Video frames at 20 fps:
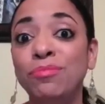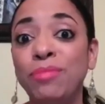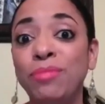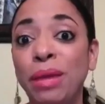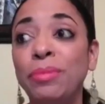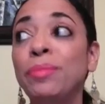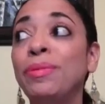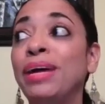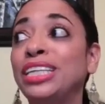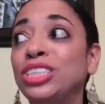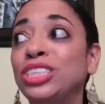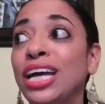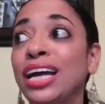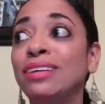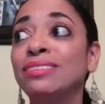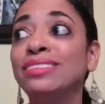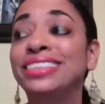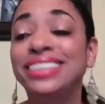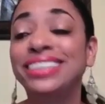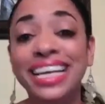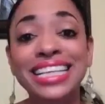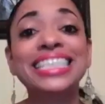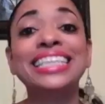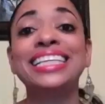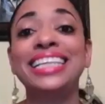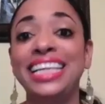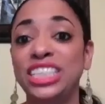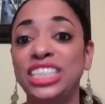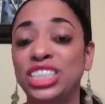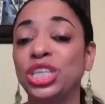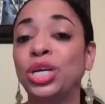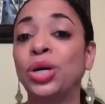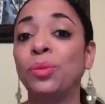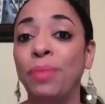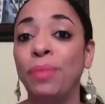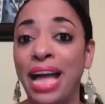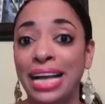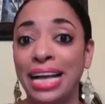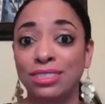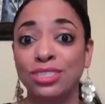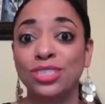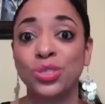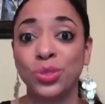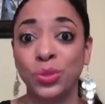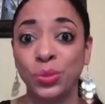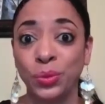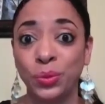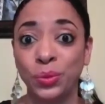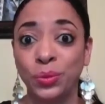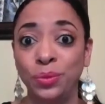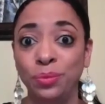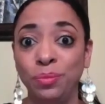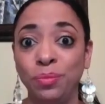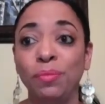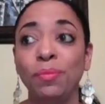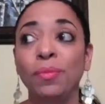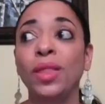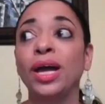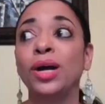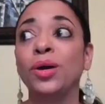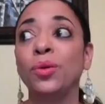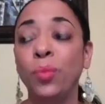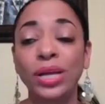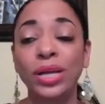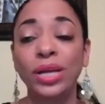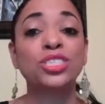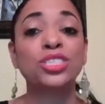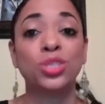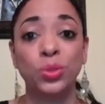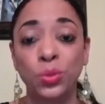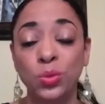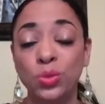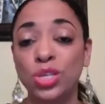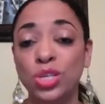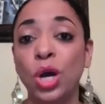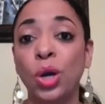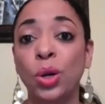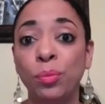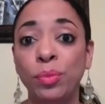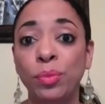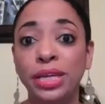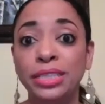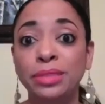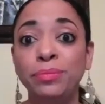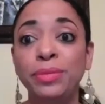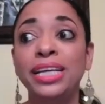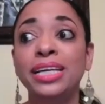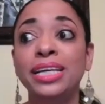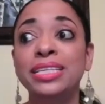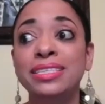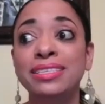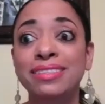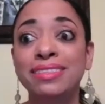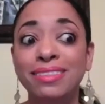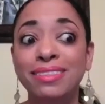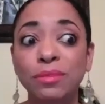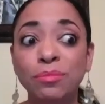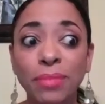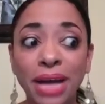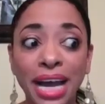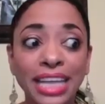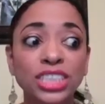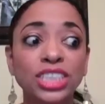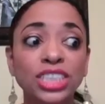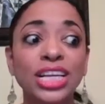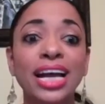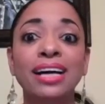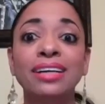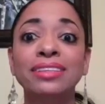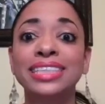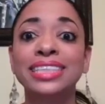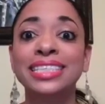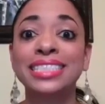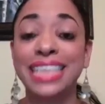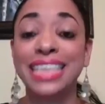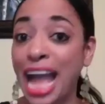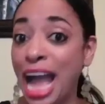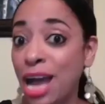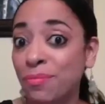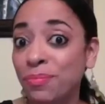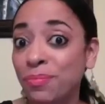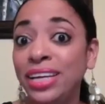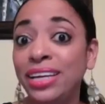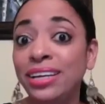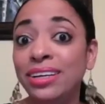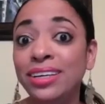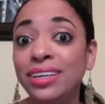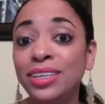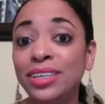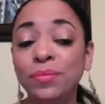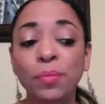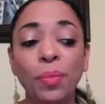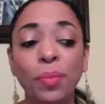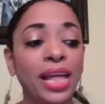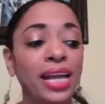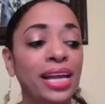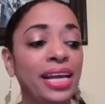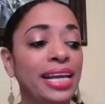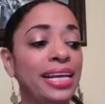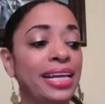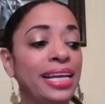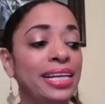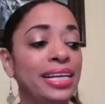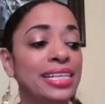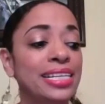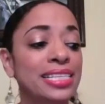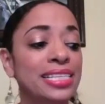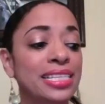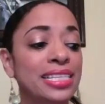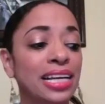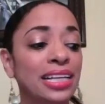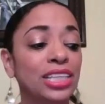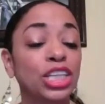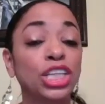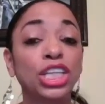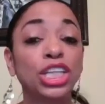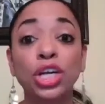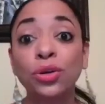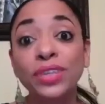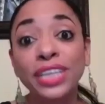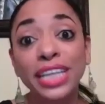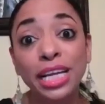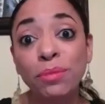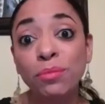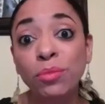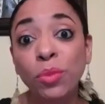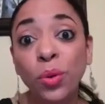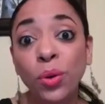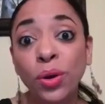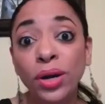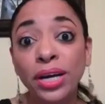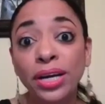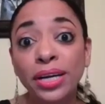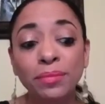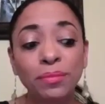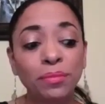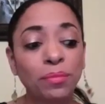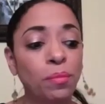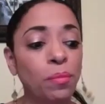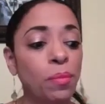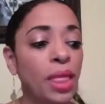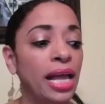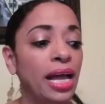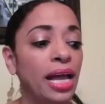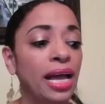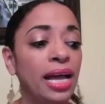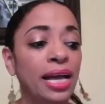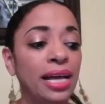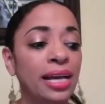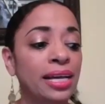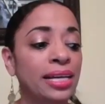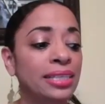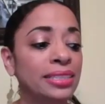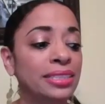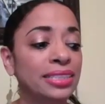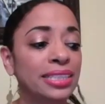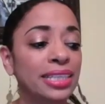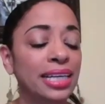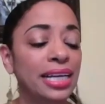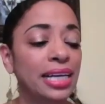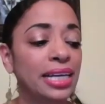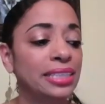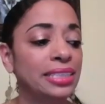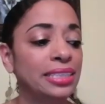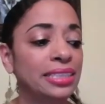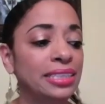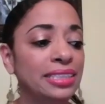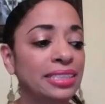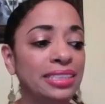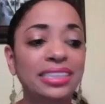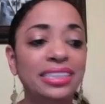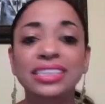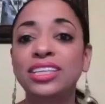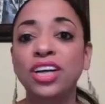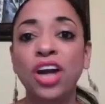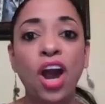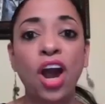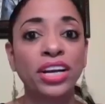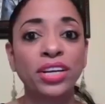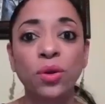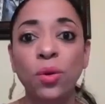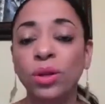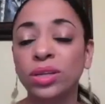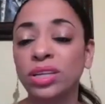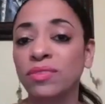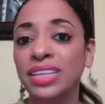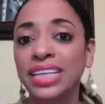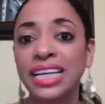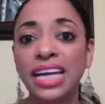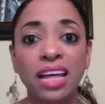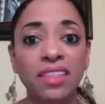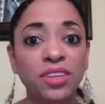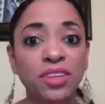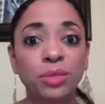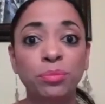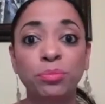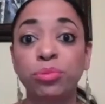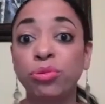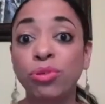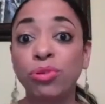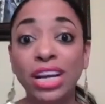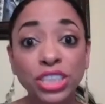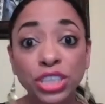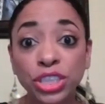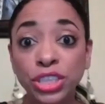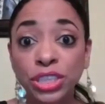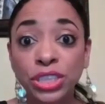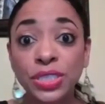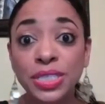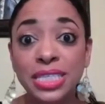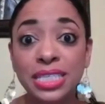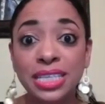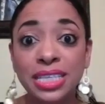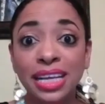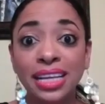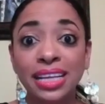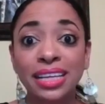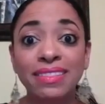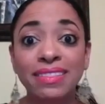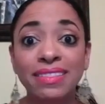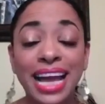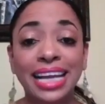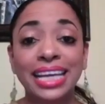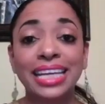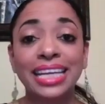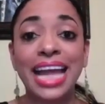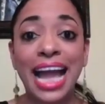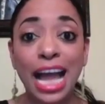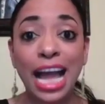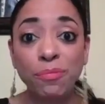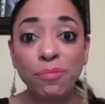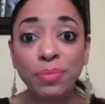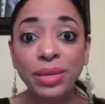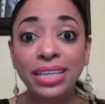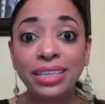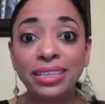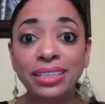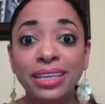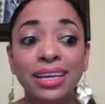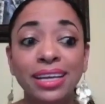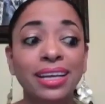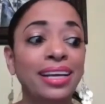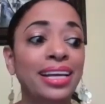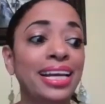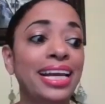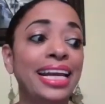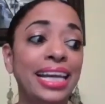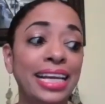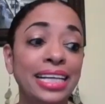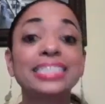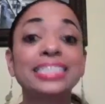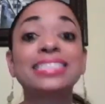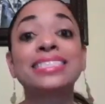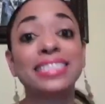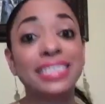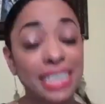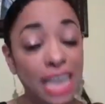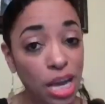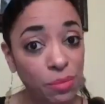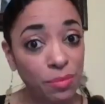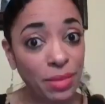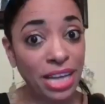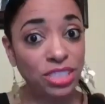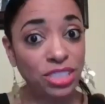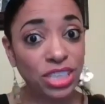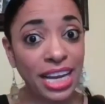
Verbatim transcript: Maybe my child doesn't need to go back to school when school's open because my child is happier, is learning more. There aren't all of the other pressures that can happen in some